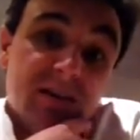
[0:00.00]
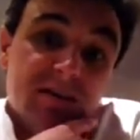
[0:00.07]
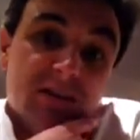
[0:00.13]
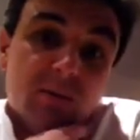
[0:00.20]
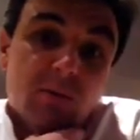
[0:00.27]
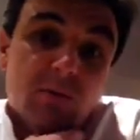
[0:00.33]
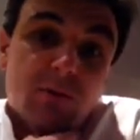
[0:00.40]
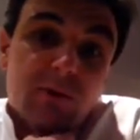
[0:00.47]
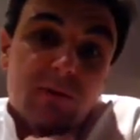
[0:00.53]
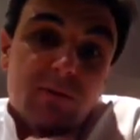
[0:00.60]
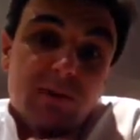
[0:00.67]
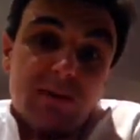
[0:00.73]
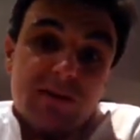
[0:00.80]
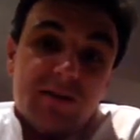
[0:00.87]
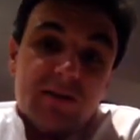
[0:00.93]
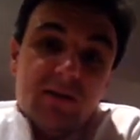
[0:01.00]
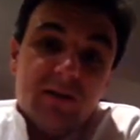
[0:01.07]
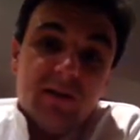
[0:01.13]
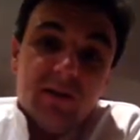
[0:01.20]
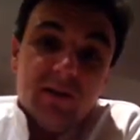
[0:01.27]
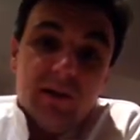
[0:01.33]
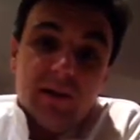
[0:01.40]
So we'll look at places like
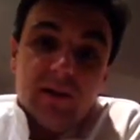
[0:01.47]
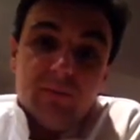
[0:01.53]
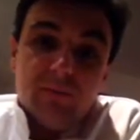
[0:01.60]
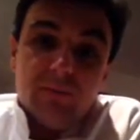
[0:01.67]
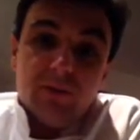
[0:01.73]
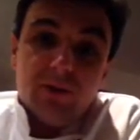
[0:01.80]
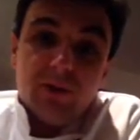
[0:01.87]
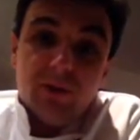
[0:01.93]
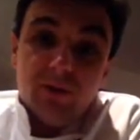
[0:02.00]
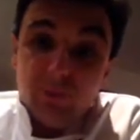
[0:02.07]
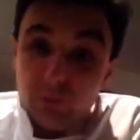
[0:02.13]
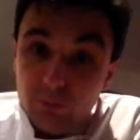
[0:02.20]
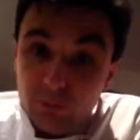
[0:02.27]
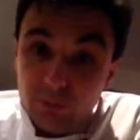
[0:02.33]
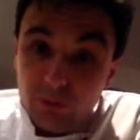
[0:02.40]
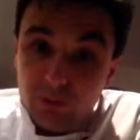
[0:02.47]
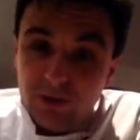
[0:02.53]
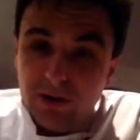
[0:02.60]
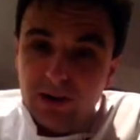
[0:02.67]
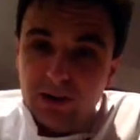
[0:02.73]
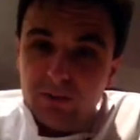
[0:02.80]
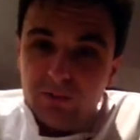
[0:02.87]
Kiruru
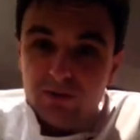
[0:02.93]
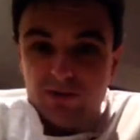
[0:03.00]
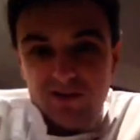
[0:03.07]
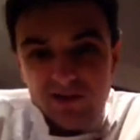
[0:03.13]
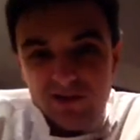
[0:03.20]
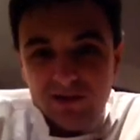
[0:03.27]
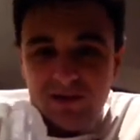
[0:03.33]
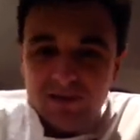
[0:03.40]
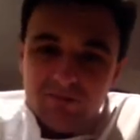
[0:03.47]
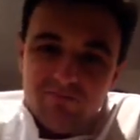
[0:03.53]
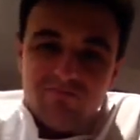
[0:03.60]
Brewery, which is